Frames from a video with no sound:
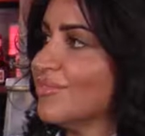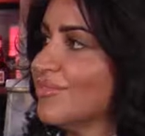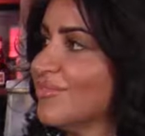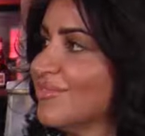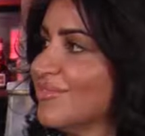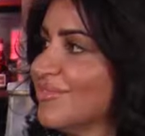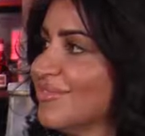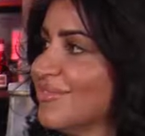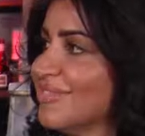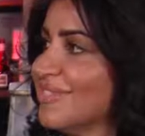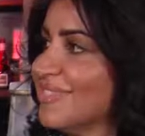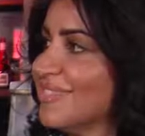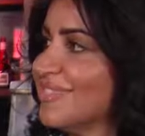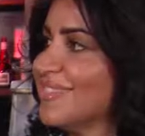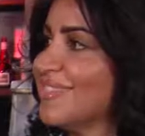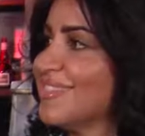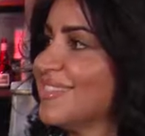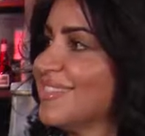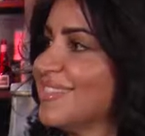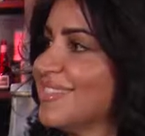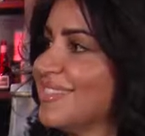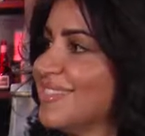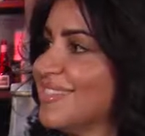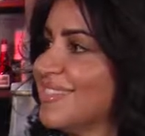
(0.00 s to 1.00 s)

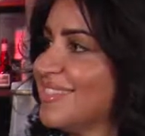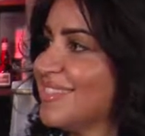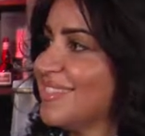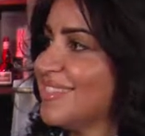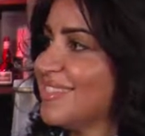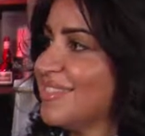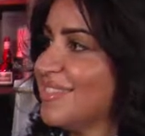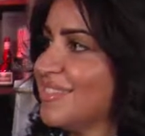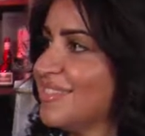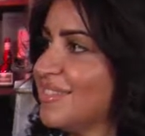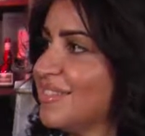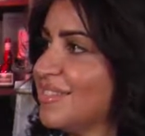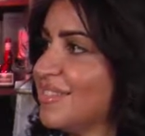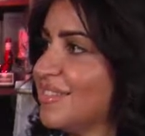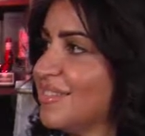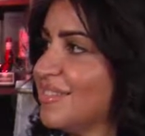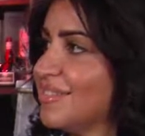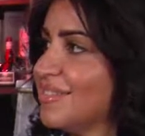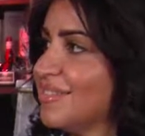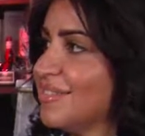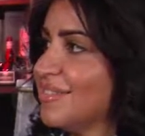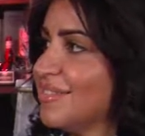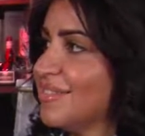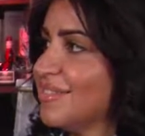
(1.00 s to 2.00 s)

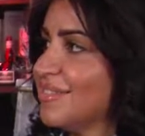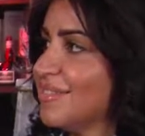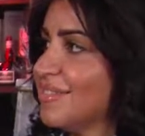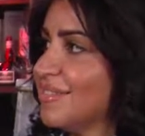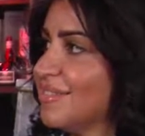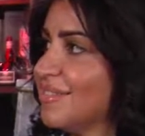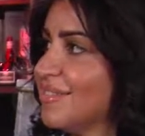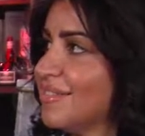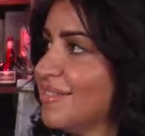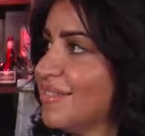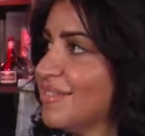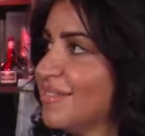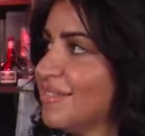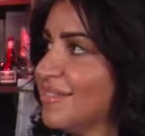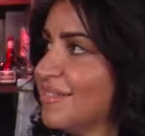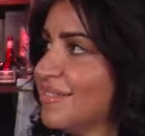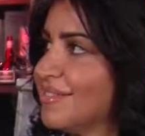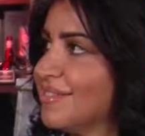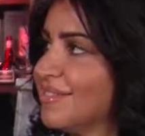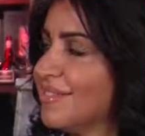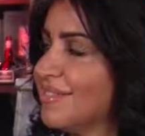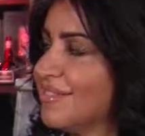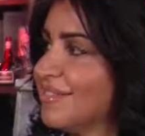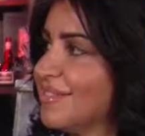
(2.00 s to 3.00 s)

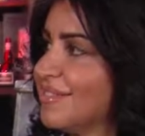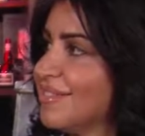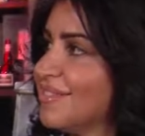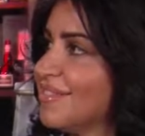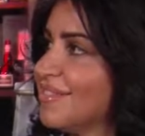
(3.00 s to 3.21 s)
[no speech]